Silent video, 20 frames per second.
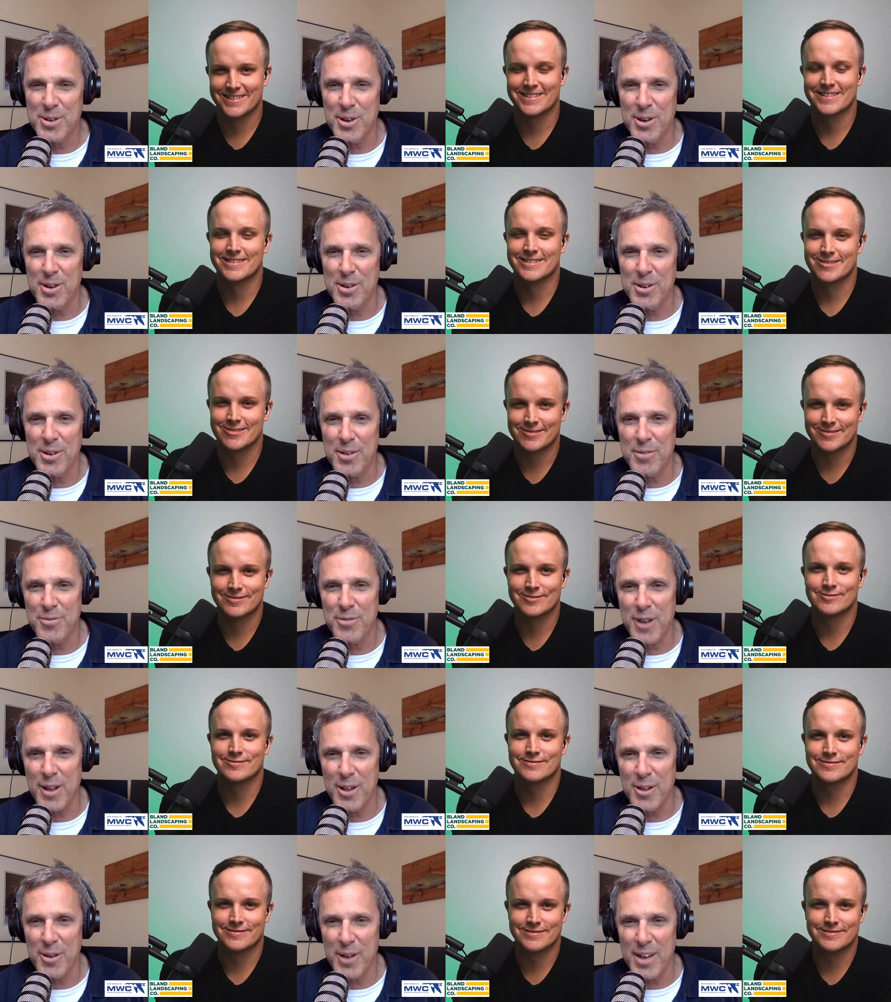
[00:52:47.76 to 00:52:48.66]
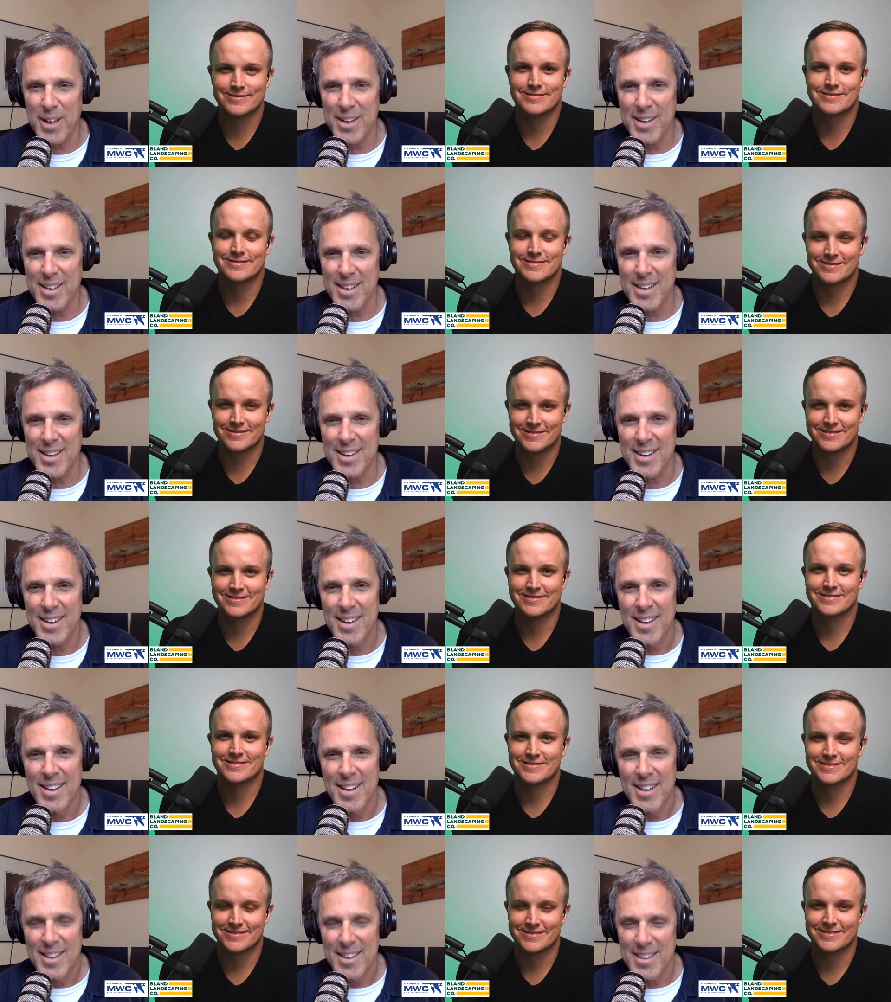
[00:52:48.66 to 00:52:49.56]
Speaker 1: going to follow etiquette
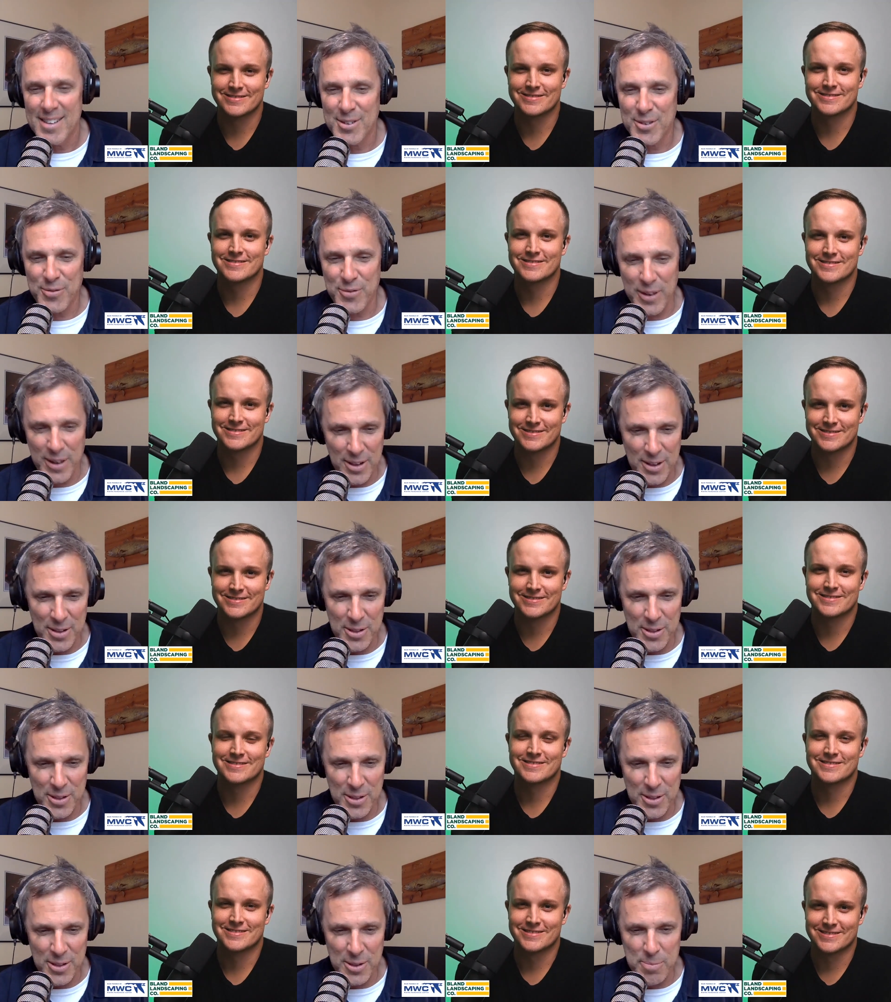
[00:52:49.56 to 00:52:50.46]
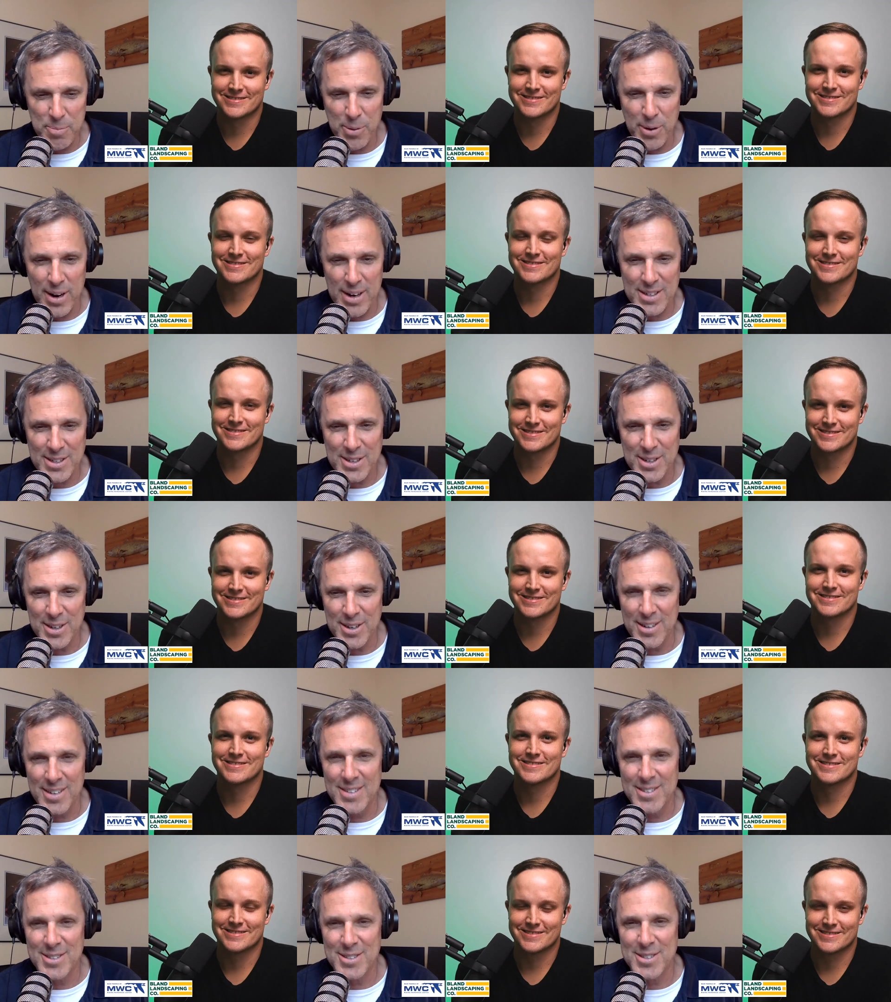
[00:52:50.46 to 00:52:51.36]
is feeling the pressure, is
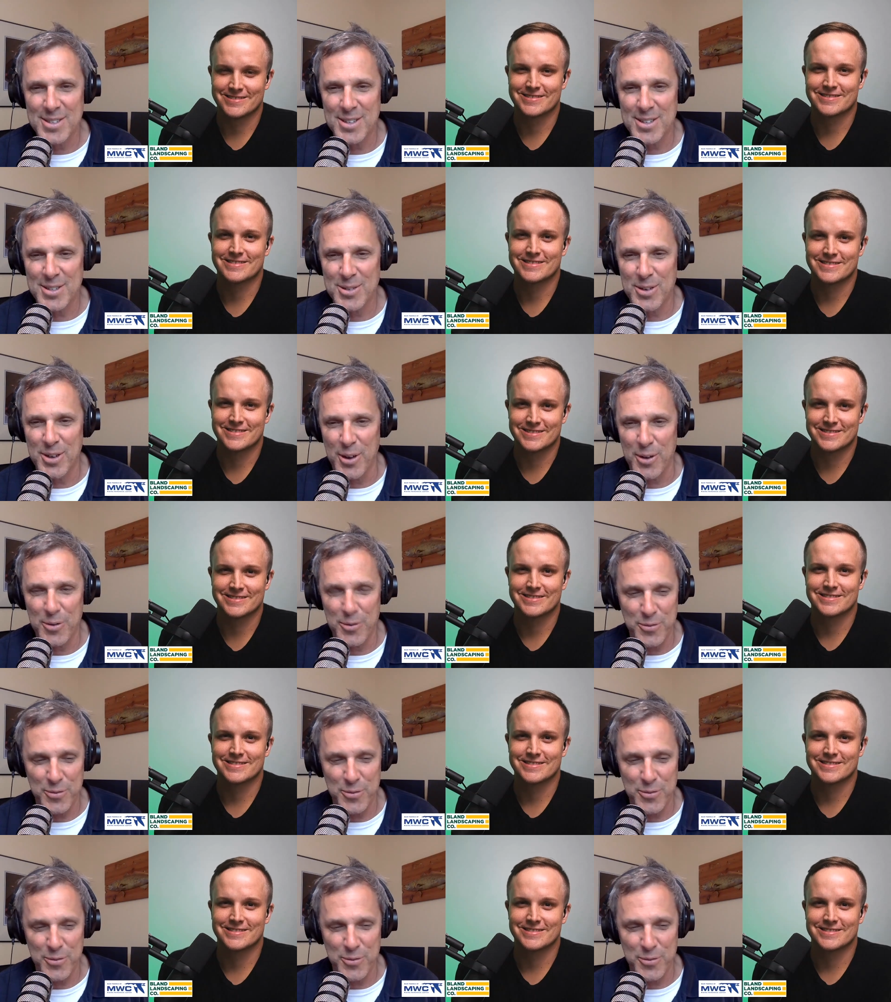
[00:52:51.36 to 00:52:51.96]
just, you know,